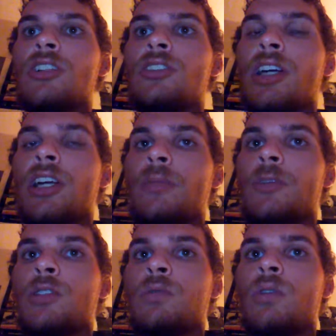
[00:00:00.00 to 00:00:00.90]
Track number
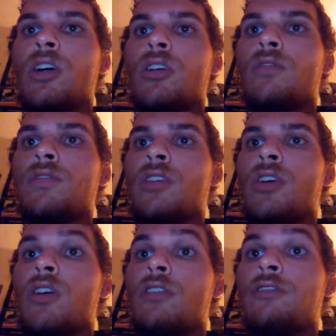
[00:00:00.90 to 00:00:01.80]
12,
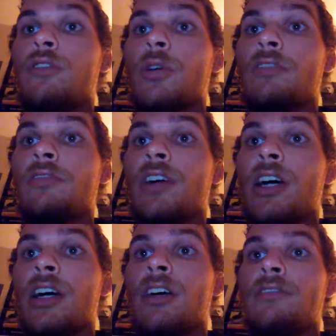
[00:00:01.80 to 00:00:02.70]

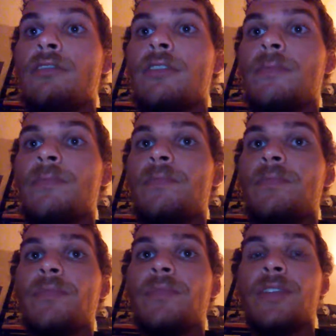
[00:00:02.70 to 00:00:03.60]
45.
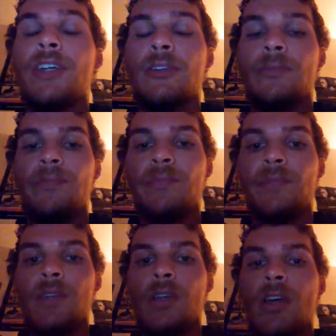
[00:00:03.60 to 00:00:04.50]
Now,
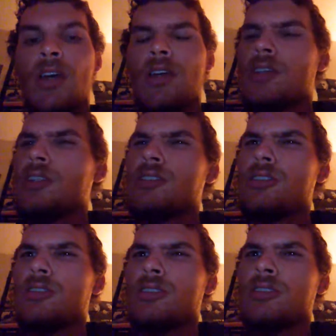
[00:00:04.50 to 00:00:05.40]
this
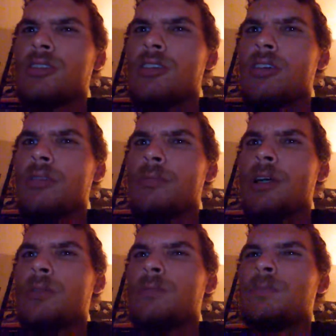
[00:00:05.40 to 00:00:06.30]
is a song
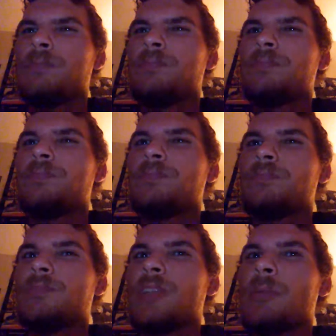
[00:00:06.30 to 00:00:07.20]
about.
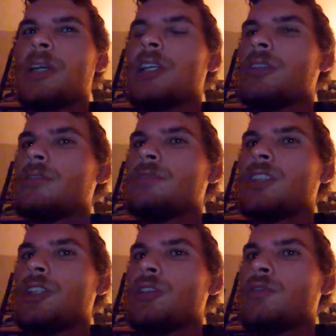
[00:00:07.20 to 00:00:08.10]
They made a
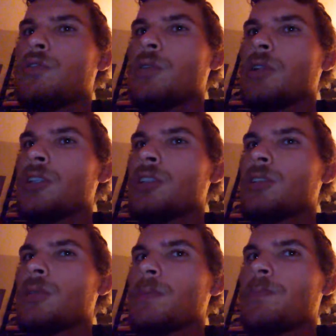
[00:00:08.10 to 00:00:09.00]
video for
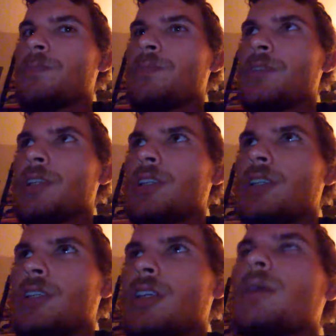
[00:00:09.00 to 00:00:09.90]
this.
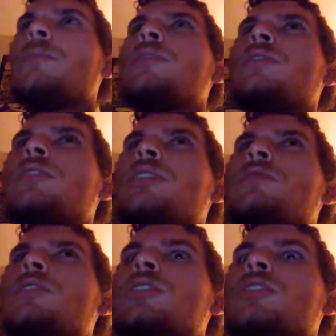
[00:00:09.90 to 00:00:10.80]
I believe
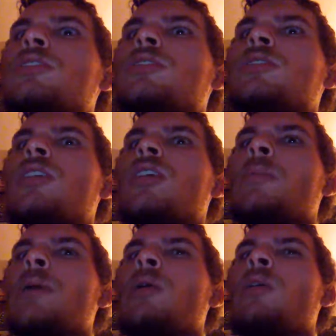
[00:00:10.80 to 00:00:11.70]
this is a song
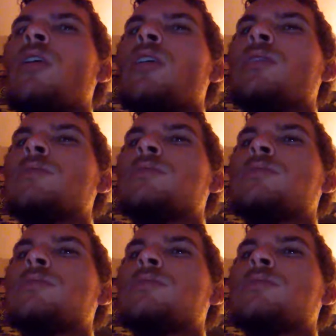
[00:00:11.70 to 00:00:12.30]
about a, uh,